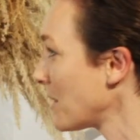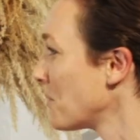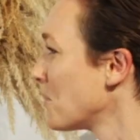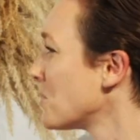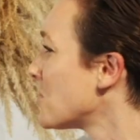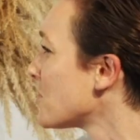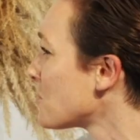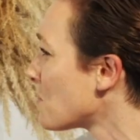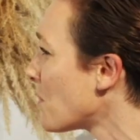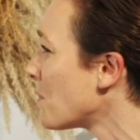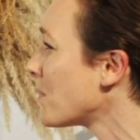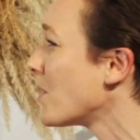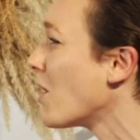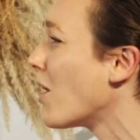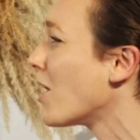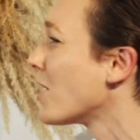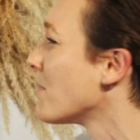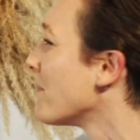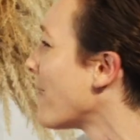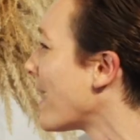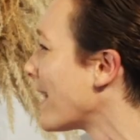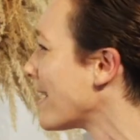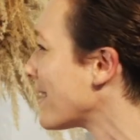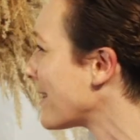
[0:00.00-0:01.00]
which is what we
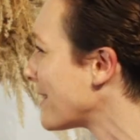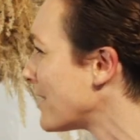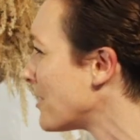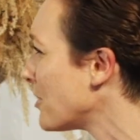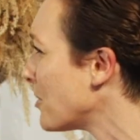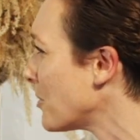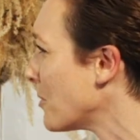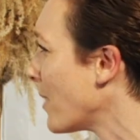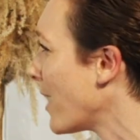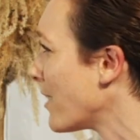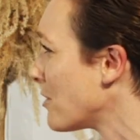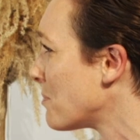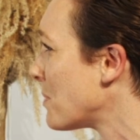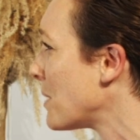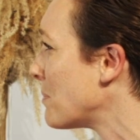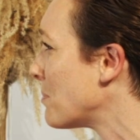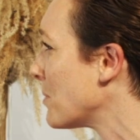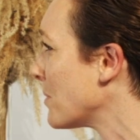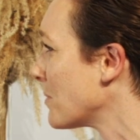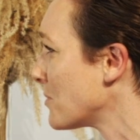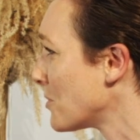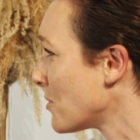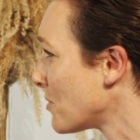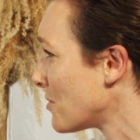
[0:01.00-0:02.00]
automatically do as
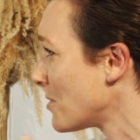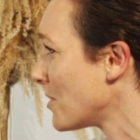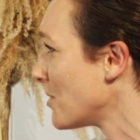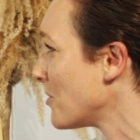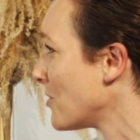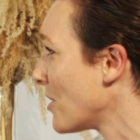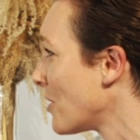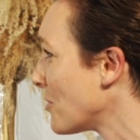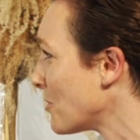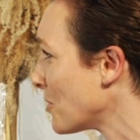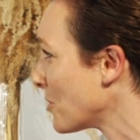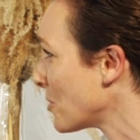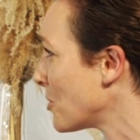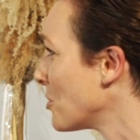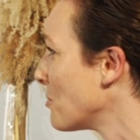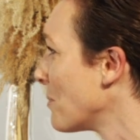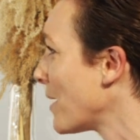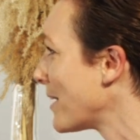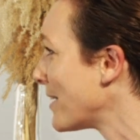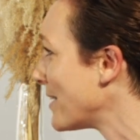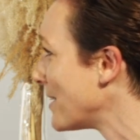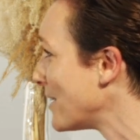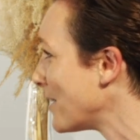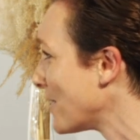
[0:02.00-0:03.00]
people, just in general.
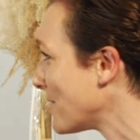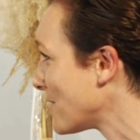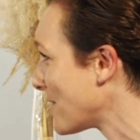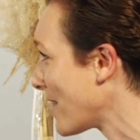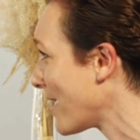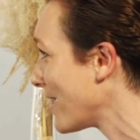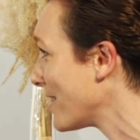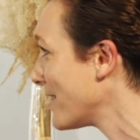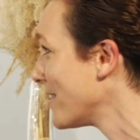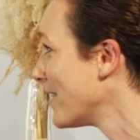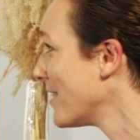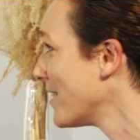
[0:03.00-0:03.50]
Humanity does that,